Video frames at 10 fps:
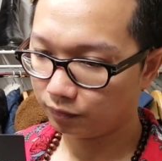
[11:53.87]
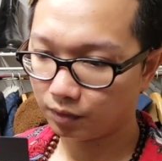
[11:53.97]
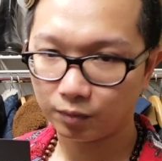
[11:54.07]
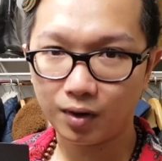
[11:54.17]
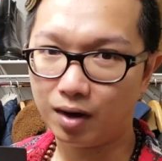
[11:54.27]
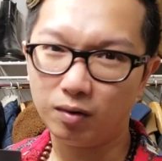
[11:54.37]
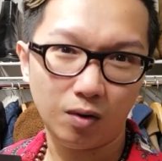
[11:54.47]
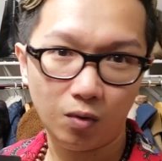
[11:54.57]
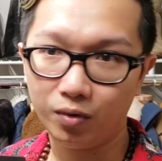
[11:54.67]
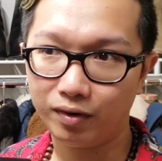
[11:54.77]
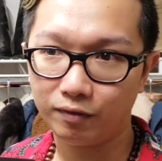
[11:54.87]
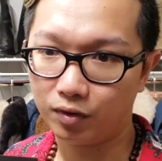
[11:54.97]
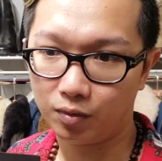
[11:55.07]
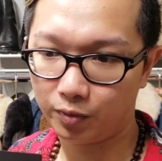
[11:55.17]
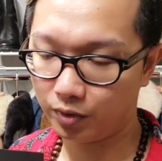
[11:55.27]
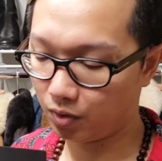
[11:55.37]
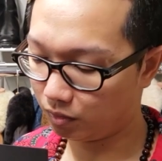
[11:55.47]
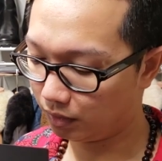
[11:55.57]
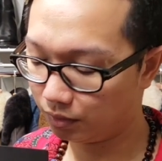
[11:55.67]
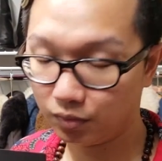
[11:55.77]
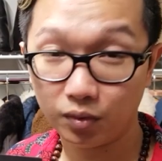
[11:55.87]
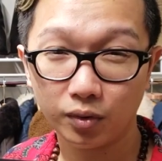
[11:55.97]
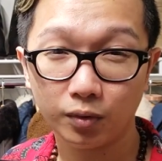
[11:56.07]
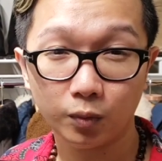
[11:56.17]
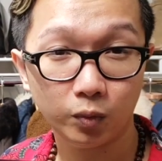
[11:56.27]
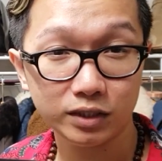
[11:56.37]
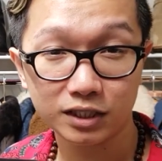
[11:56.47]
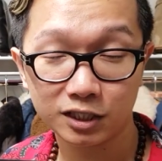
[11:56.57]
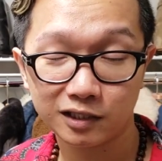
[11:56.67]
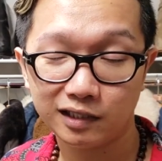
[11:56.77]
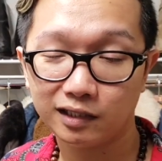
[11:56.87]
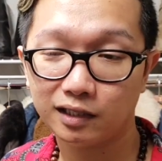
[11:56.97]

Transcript: from Grail or whoever or pre-owned, and you don't know which